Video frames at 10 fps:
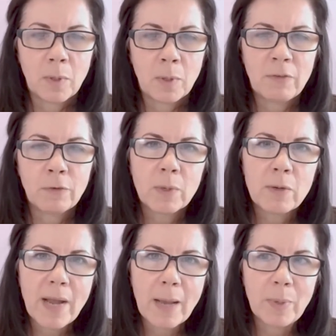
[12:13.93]
Before we
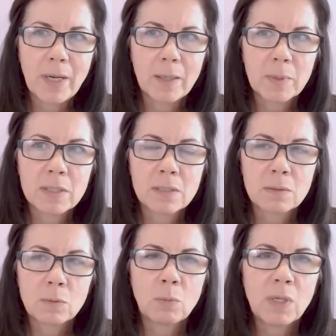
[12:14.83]
wrap up,
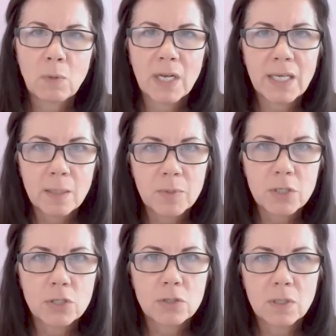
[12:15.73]
because we want to keep
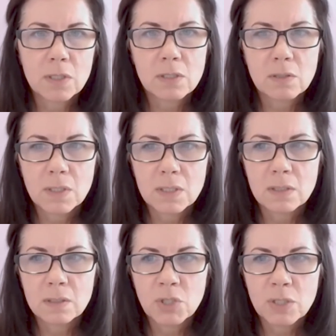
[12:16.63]
this short, so
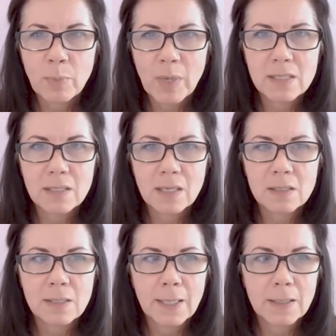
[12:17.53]
it's just
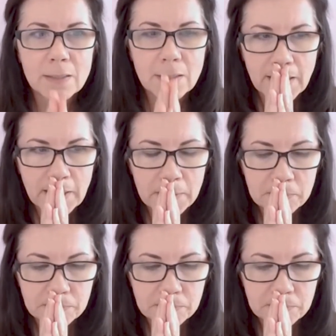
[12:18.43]
bite-sized nuggets here.